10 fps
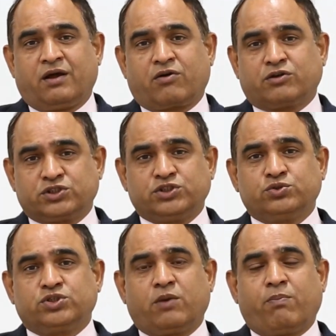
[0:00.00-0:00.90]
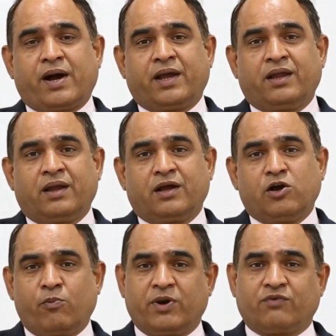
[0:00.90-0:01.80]
constituted by
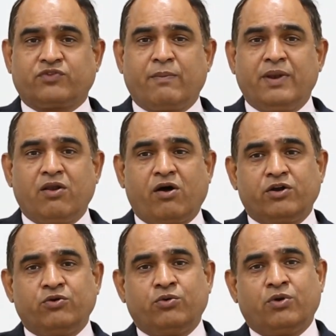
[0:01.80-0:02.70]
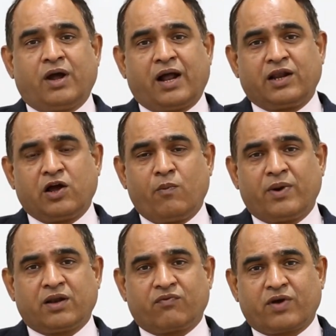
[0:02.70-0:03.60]
Government of Tamil Nadu and
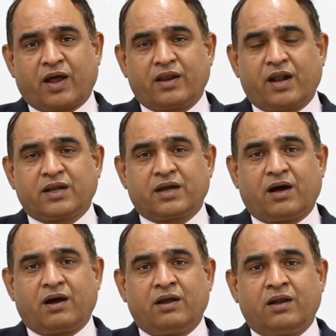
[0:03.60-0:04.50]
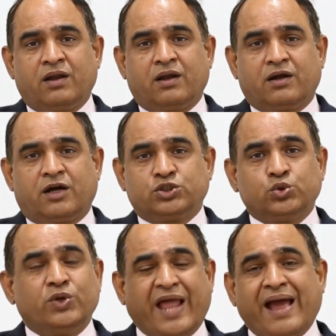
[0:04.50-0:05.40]
Government of Karnataka
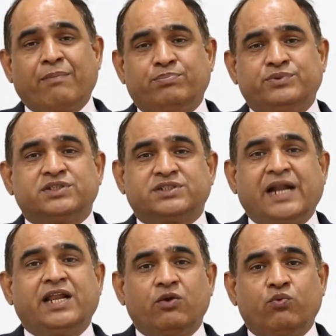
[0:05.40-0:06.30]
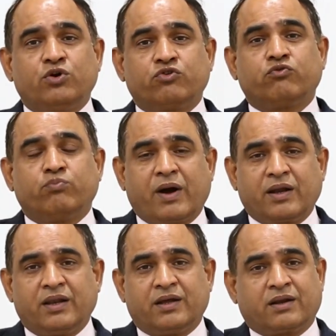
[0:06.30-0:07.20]
to nab the sandalwood
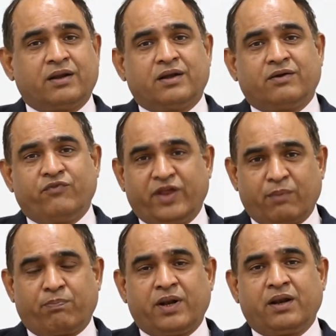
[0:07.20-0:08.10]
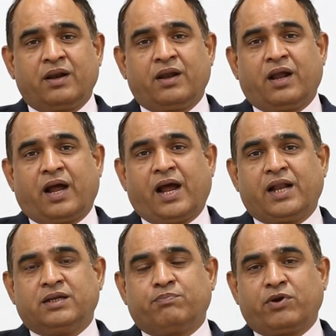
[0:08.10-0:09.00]
smuggler Veerappan,
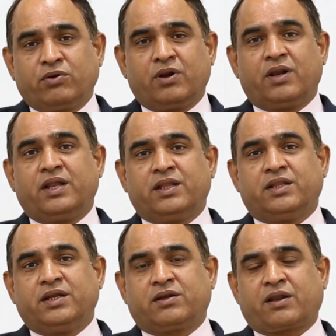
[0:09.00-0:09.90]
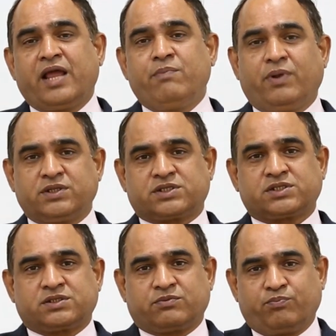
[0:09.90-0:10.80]
and particularly the
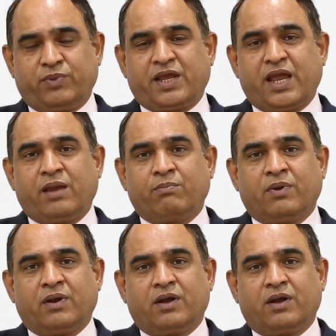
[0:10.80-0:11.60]
tribals became